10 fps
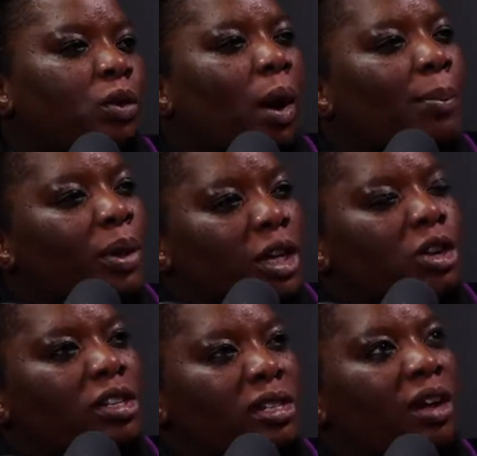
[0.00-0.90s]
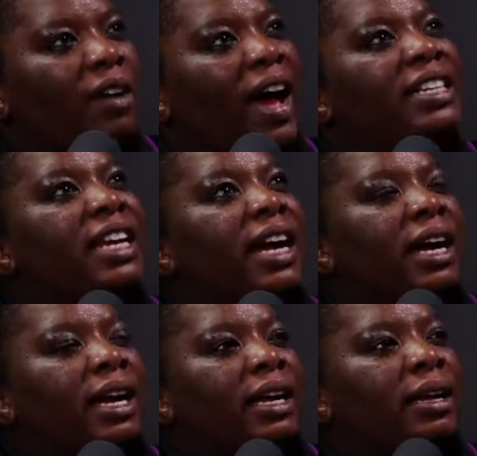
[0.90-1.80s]
putting yourself
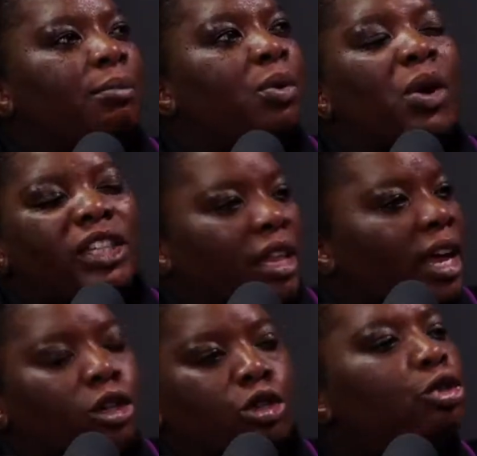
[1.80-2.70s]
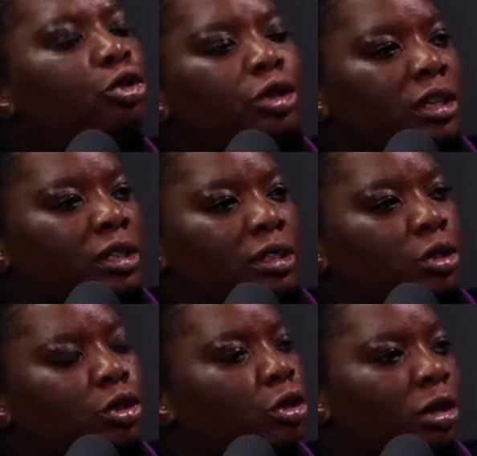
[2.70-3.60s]
under pressure that you
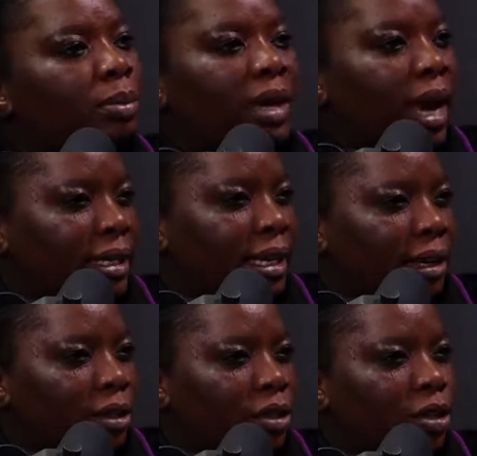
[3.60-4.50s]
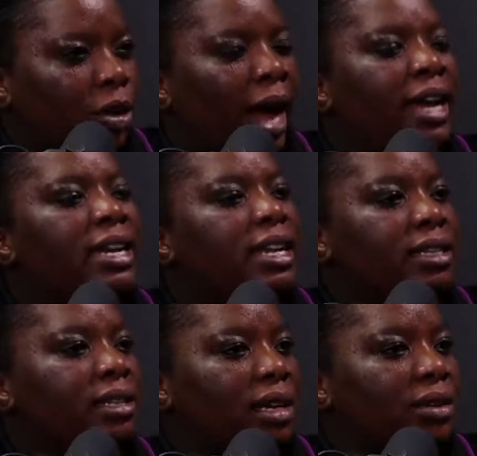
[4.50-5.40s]
shouldn't be under. You know,
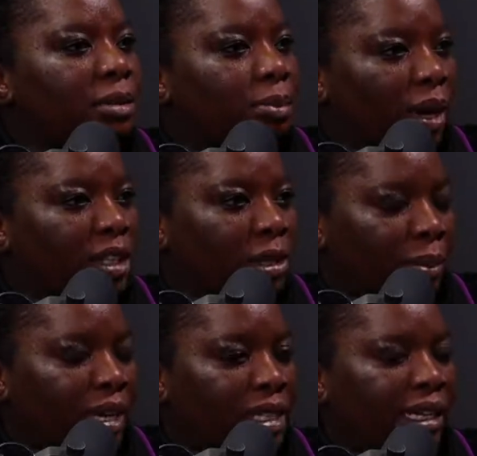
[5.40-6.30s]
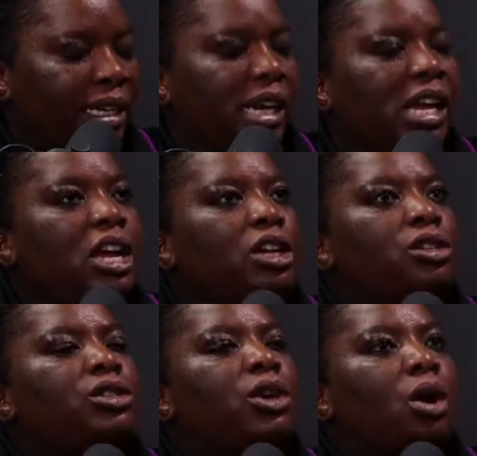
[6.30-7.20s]
unnecessary pressure, basically.
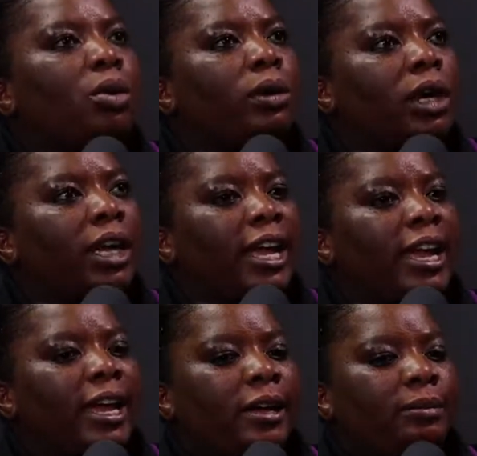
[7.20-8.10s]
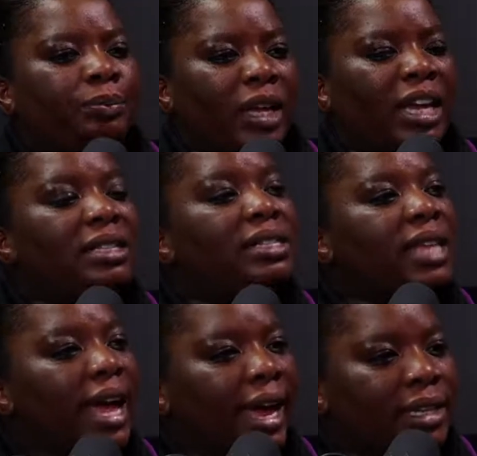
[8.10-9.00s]
So
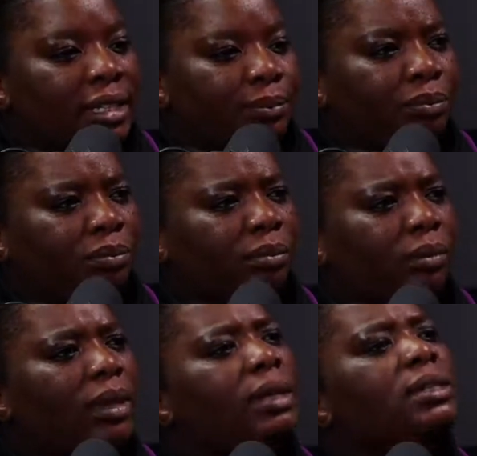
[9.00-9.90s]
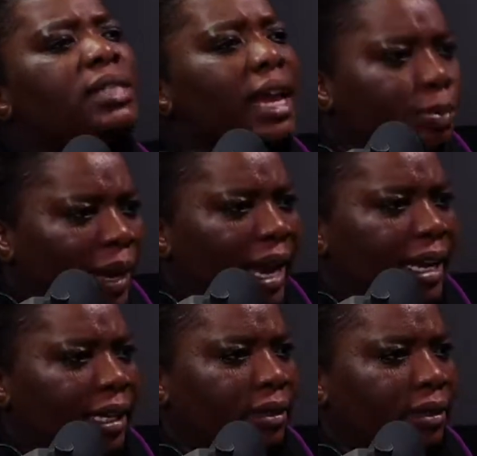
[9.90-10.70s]
instead, start planning